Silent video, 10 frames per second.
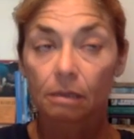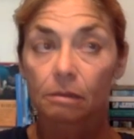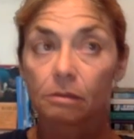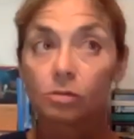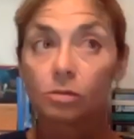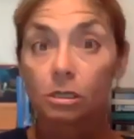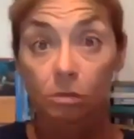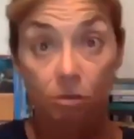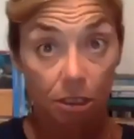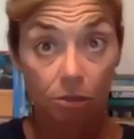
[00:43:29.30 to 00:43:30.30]
you need to
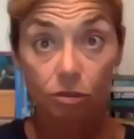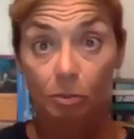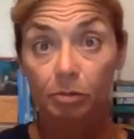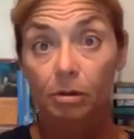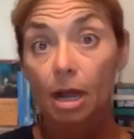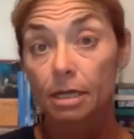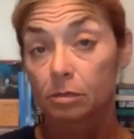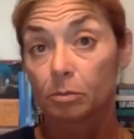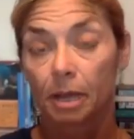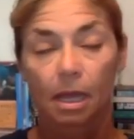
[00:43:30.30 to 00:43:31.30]
understand there's a price
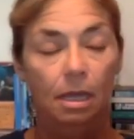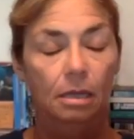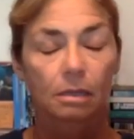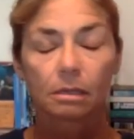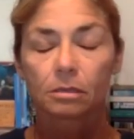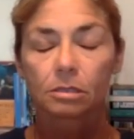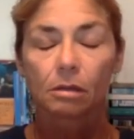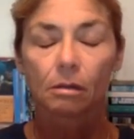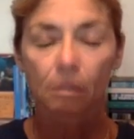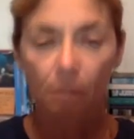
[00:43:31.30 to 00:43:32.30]
to pay there's
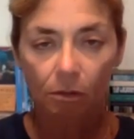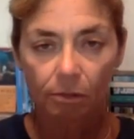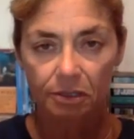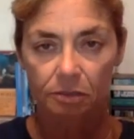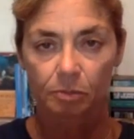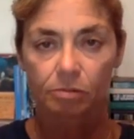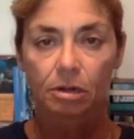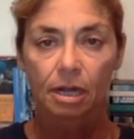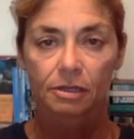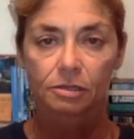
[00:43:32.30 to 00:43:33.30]
always a
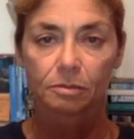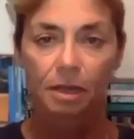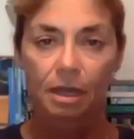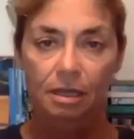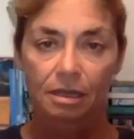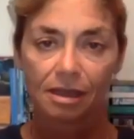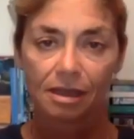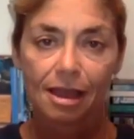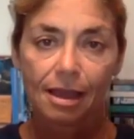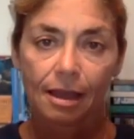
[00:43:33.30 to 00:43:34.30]
price to pay
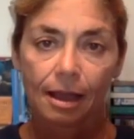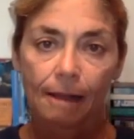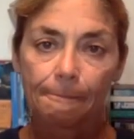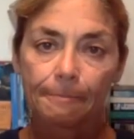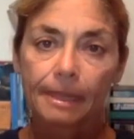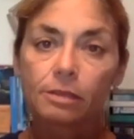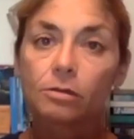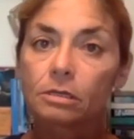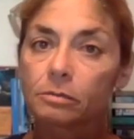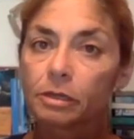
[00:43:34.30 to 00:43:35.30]
um, and you
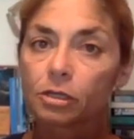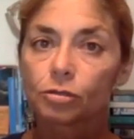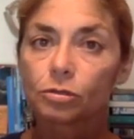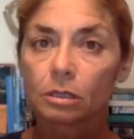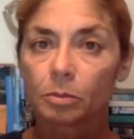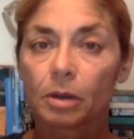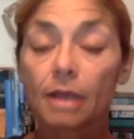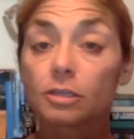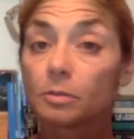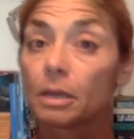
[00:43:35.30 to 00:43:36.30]
need to make sure that the
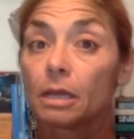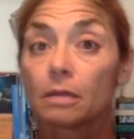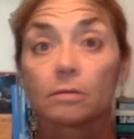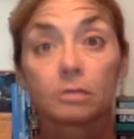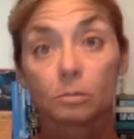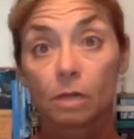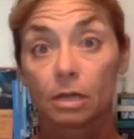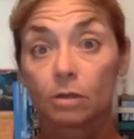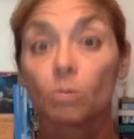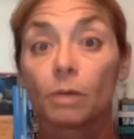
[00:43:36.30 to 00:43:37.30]
price you pay though is the one
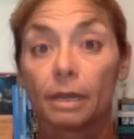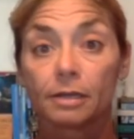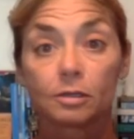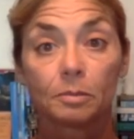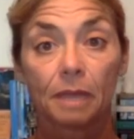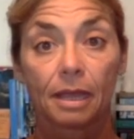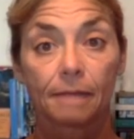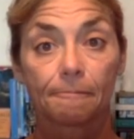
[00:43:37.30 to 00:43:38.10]
that you're willing to pay